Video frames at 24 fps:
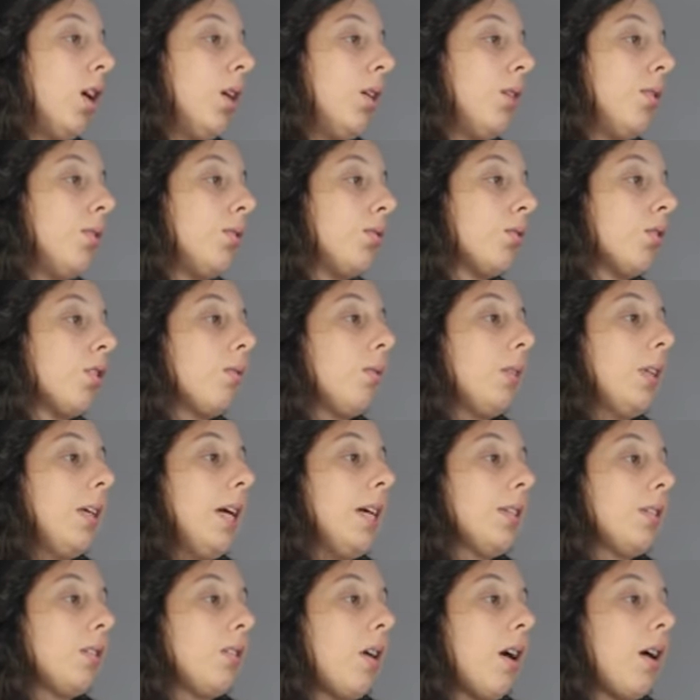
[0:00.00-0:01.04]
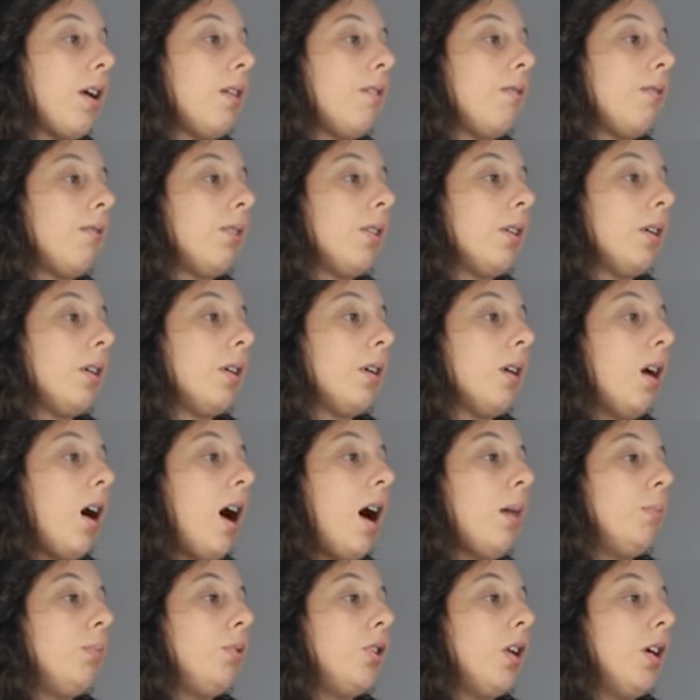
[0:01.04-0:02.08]
So it really has a lot of
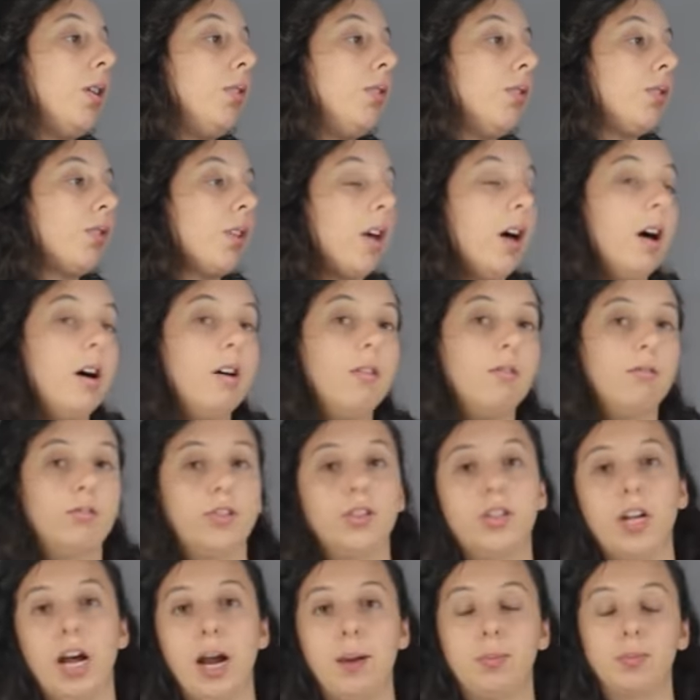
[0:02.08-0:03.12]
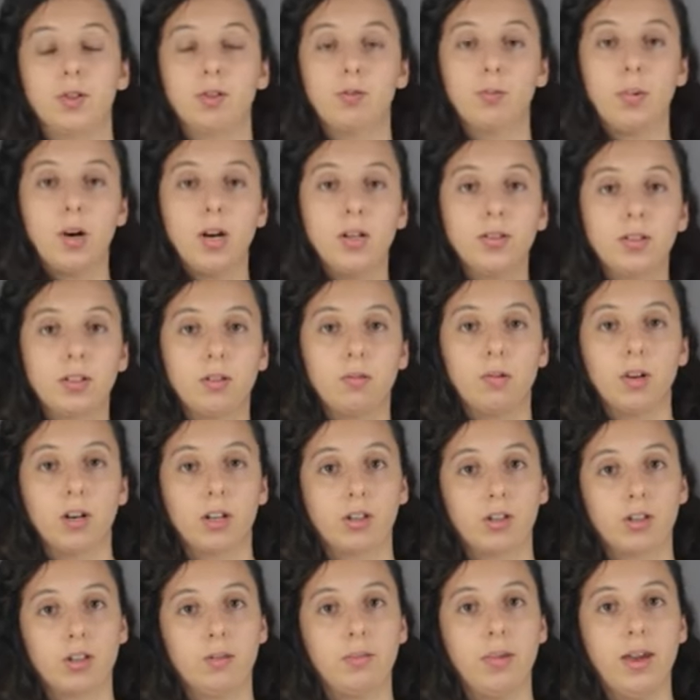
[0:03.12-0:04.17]
options of the types of bonds it
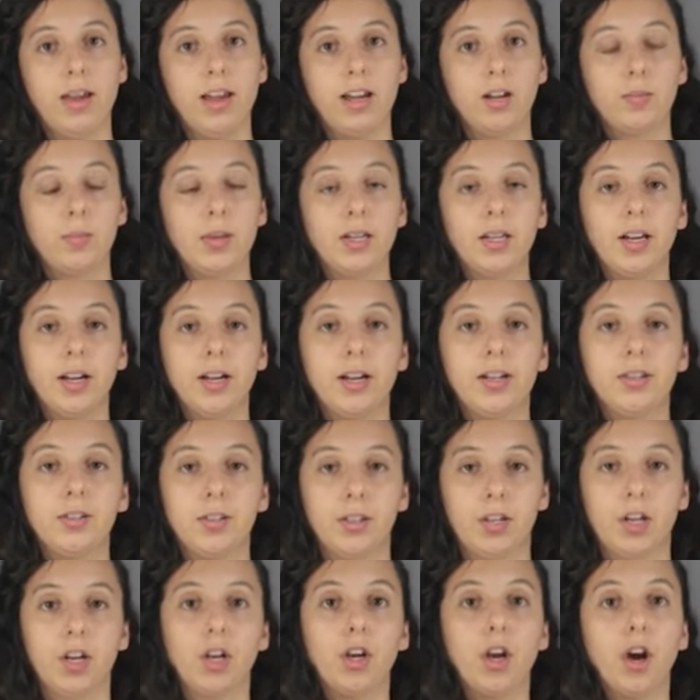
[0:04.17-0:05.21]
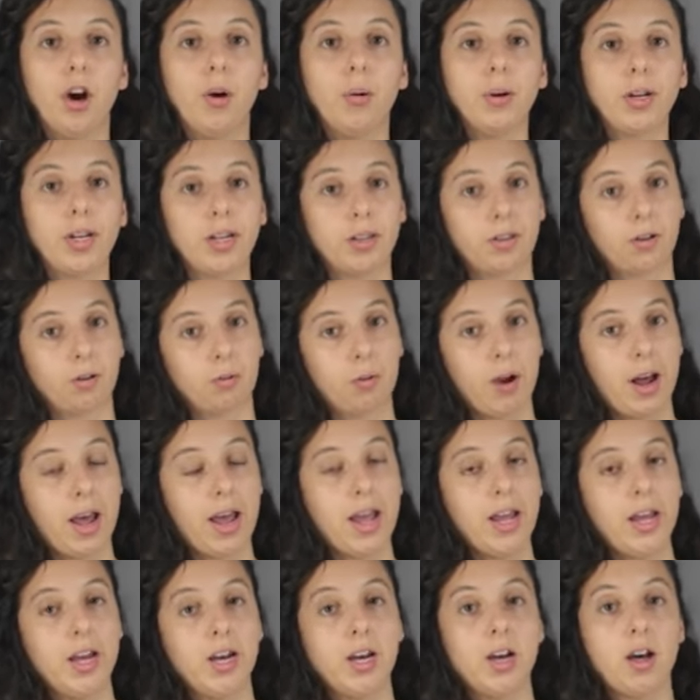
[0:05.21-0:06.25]
wants to make because it can go either
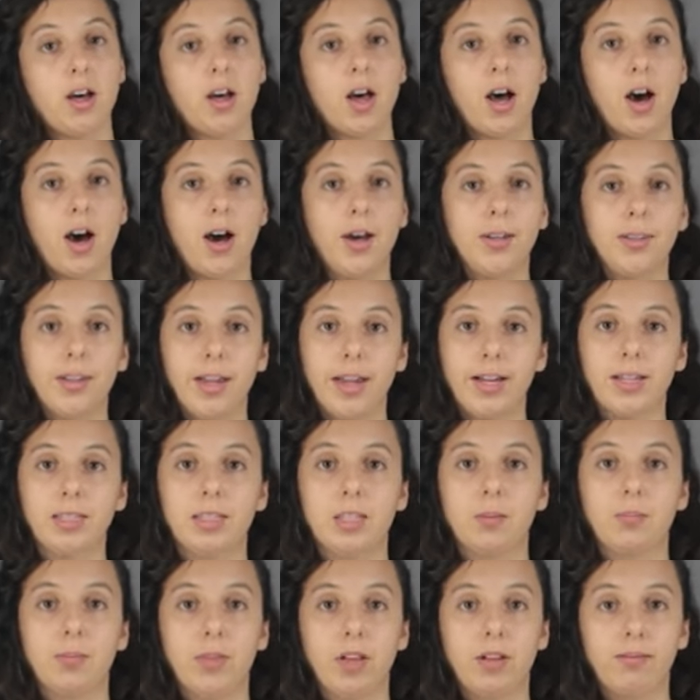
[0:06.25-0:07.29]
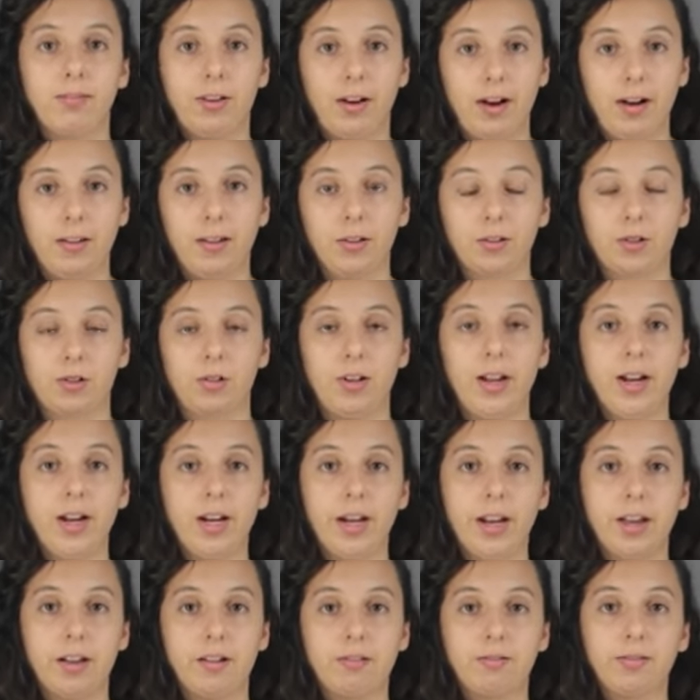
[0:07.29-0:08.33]
way. Unlike something very
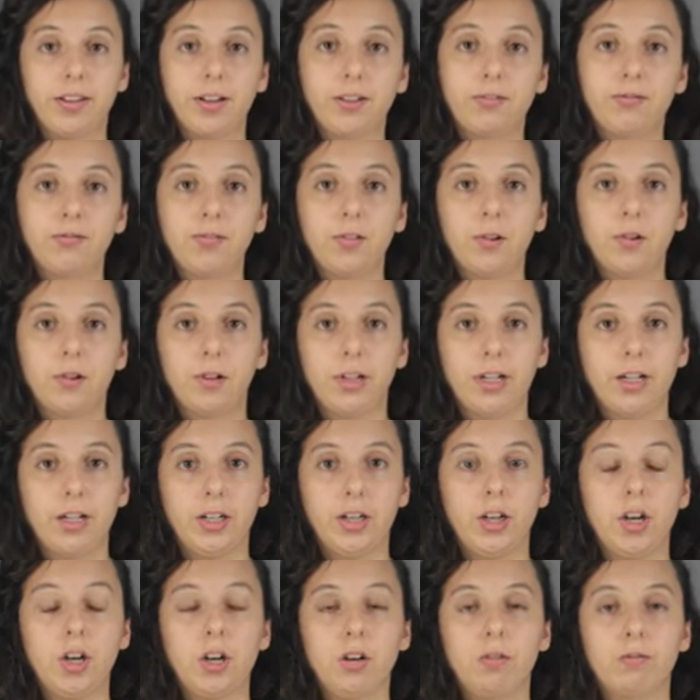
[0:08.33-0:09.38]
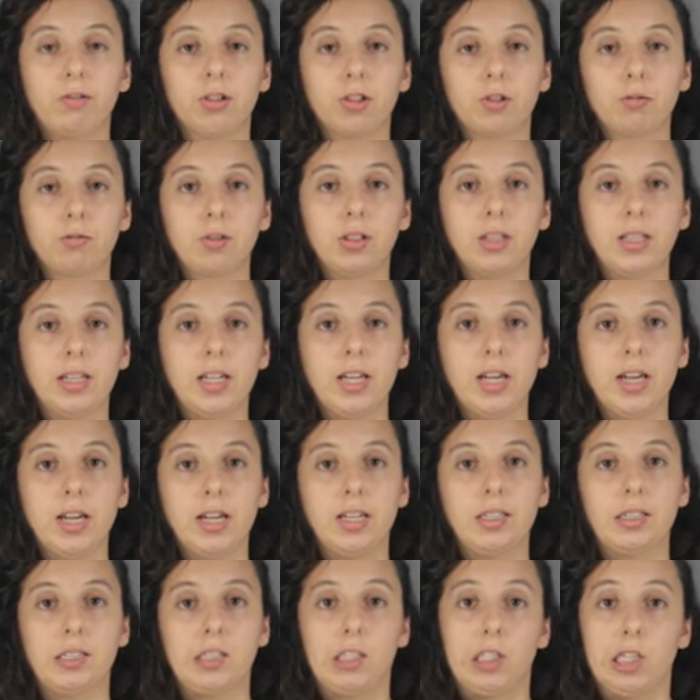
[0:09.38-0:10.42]
electronegative like fluorine, which really
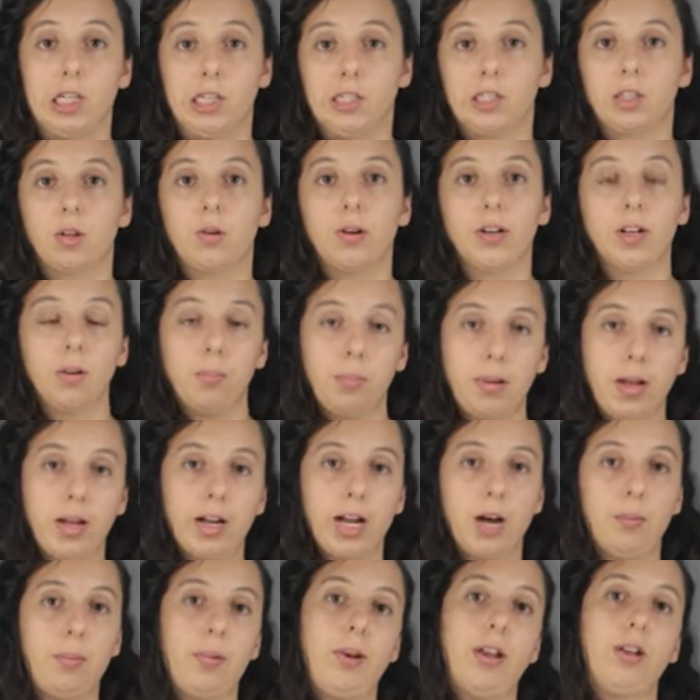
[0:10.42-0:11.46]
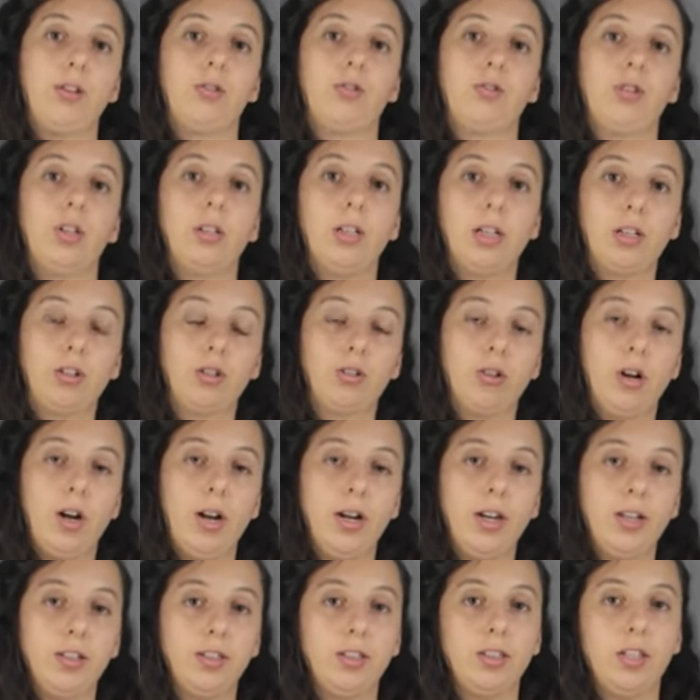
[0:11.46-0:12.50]
is just going to pick up an extra
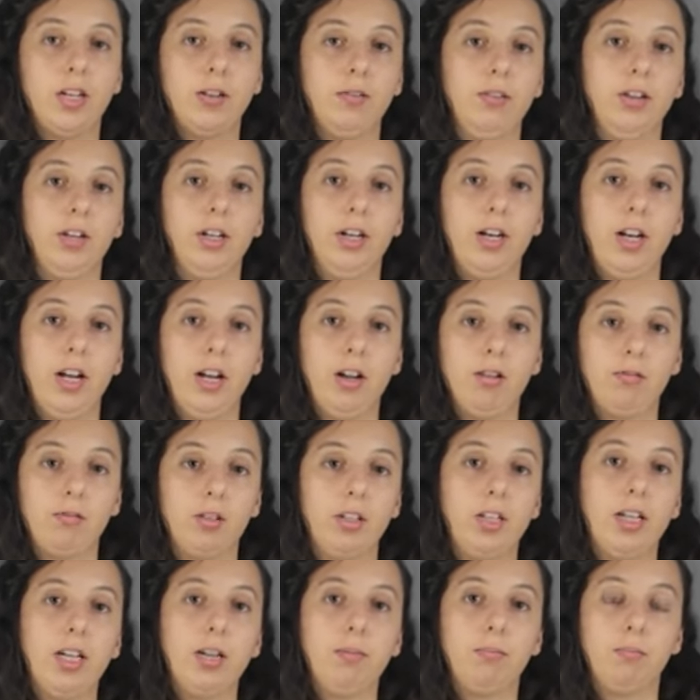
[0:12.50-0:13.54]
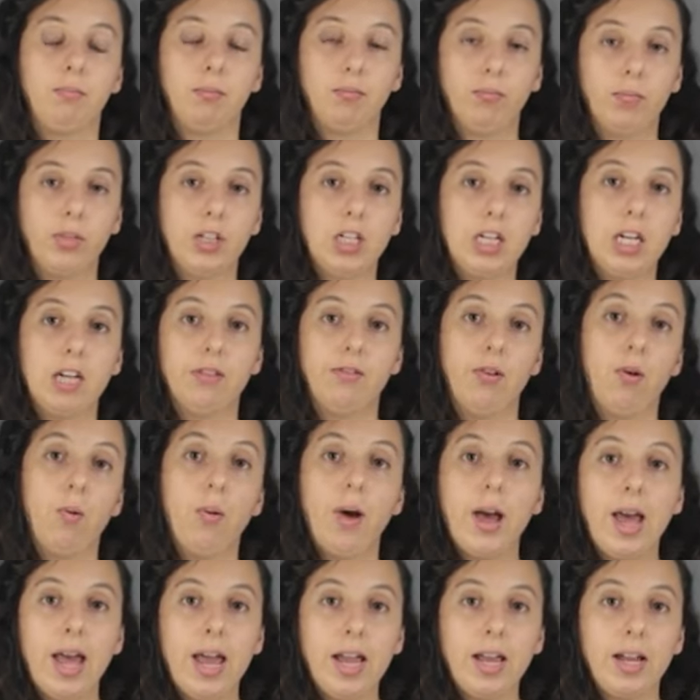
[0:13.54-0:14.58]
electron. It's never going to really give
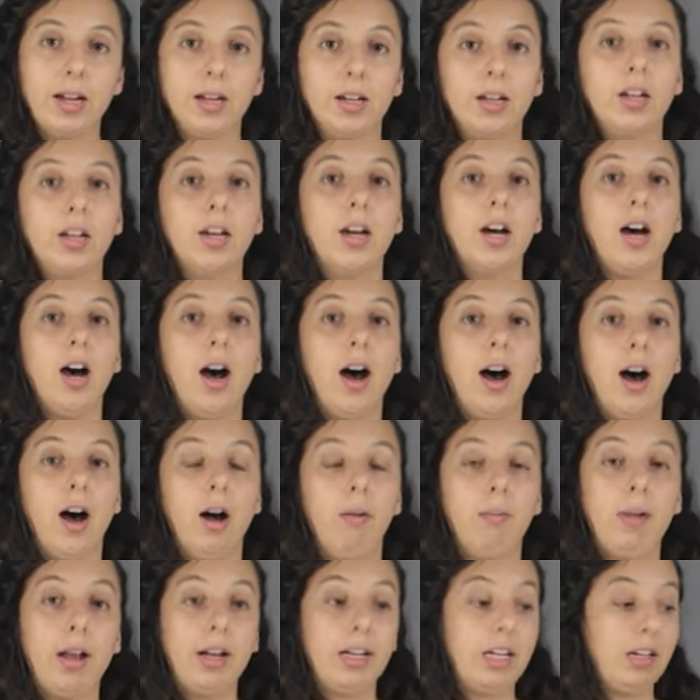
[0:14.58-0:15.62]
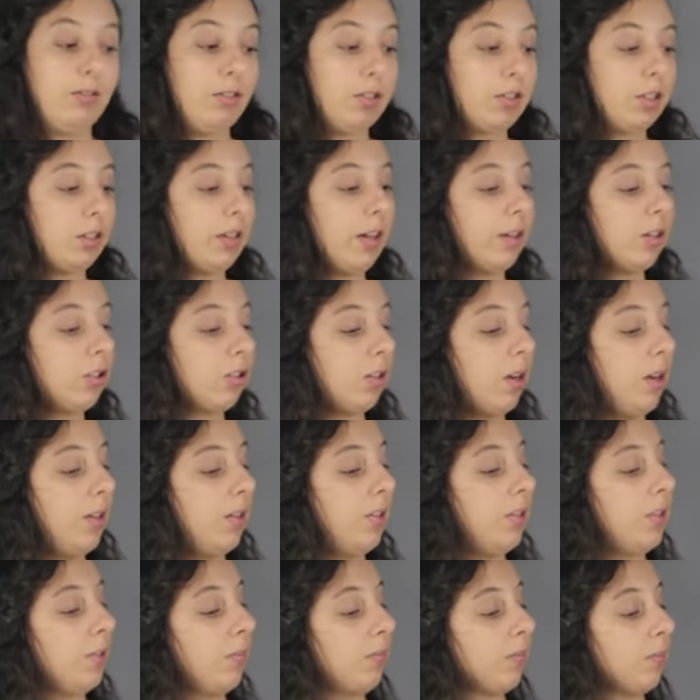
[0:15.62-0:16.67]
away um, any of its
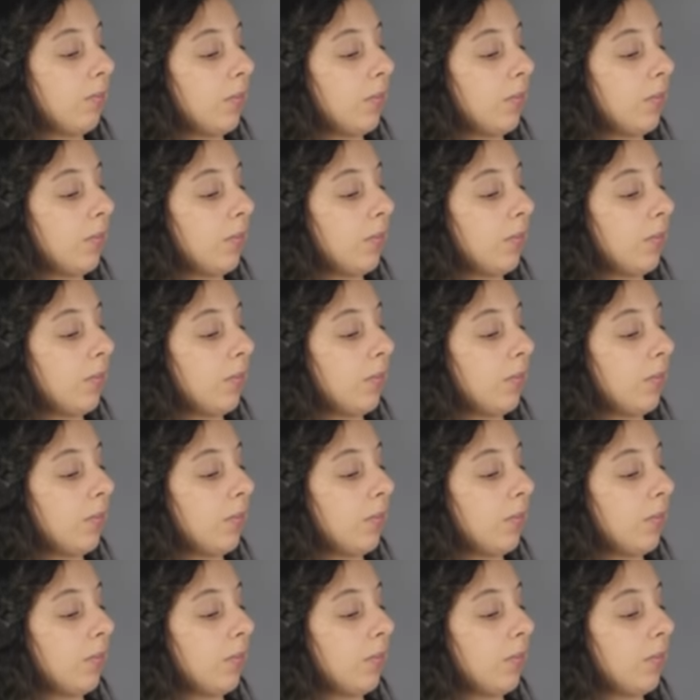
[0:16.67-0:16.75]
electrons.